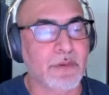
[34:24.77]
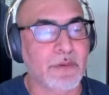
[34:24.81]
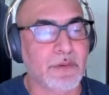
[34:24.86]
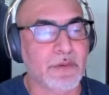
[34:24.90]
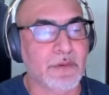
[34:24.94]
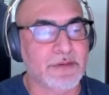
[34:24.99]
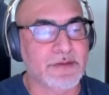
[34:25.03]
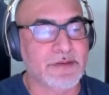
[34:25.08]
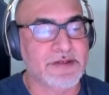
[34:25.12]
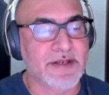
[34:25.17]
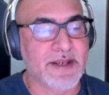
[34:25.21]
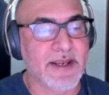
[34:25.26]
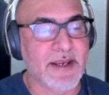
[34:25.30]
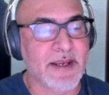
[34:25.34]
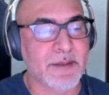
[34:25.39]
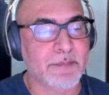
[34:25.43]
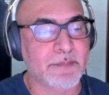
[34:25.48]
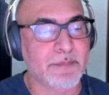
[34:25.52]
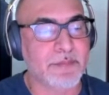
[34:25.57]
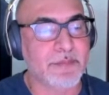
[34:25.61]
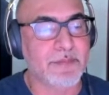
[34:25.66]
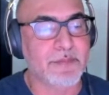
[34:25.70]

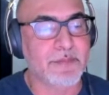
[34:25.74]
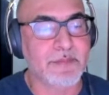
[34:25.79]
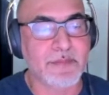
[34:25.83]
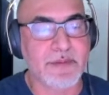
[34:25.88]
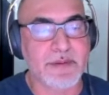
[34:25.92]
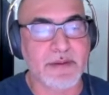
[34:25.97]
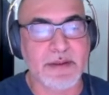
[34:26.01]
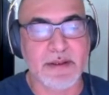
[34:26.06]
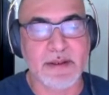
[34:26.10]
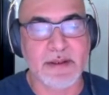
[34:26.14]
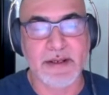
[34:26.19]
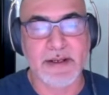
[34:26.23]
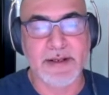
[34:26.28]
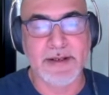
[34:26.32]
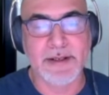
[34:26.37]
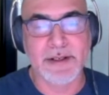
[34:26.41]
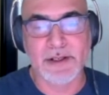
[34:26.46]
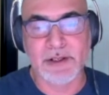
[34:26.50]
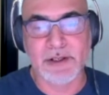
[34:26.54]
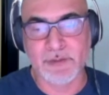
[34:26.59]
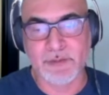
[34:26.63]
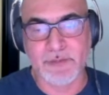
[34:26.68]
tab and
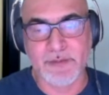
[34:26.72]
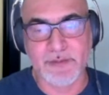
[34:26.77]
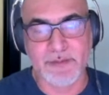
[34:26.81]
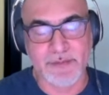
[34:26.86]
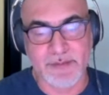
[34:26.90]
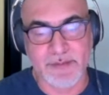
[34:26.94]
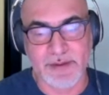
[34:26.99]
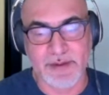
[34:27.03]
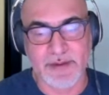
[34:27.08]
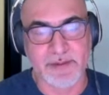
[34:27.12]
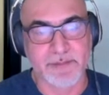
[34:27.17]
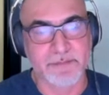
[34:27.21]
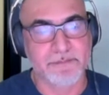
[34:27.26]
include in there.